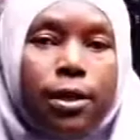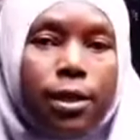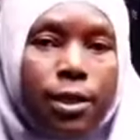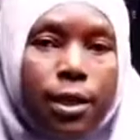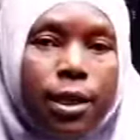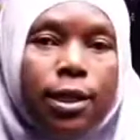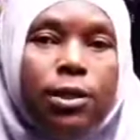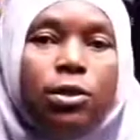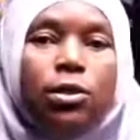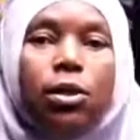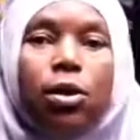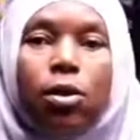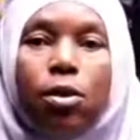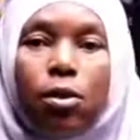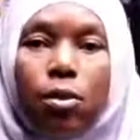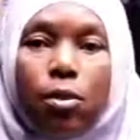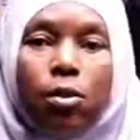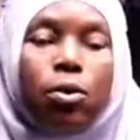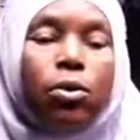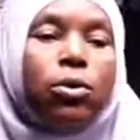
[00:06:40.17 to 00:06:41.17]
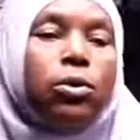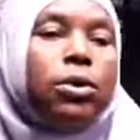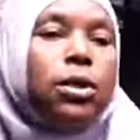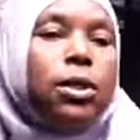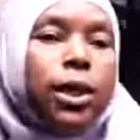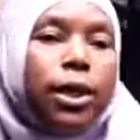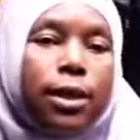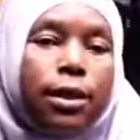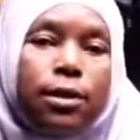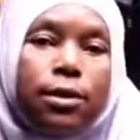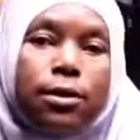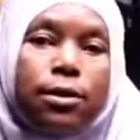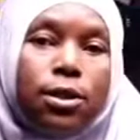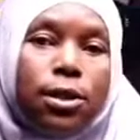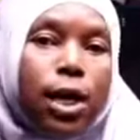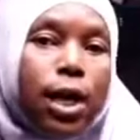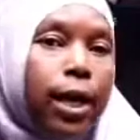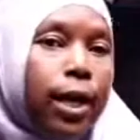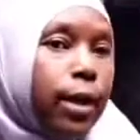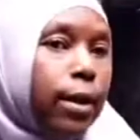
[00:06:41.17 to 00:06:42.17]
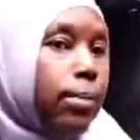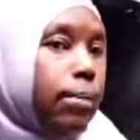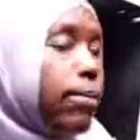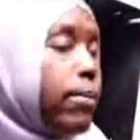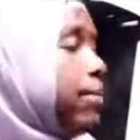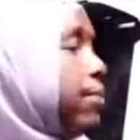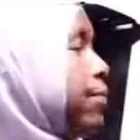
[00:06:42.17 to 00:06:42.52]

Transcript: neat all the time.